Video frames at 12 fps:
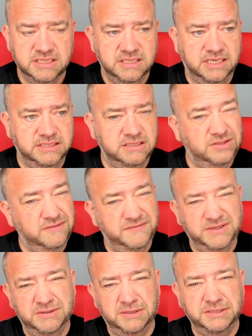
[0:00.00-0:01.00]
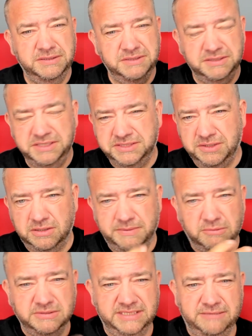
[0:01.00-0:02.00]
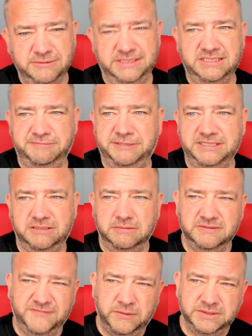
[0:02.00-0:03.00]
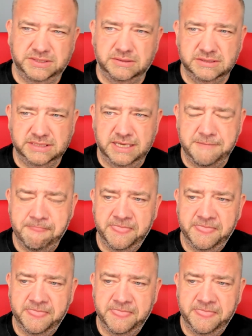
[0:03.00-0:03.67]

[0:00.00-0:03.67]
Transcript: And the, you know, you talk about debt with these Spanish clubs, have always got debt.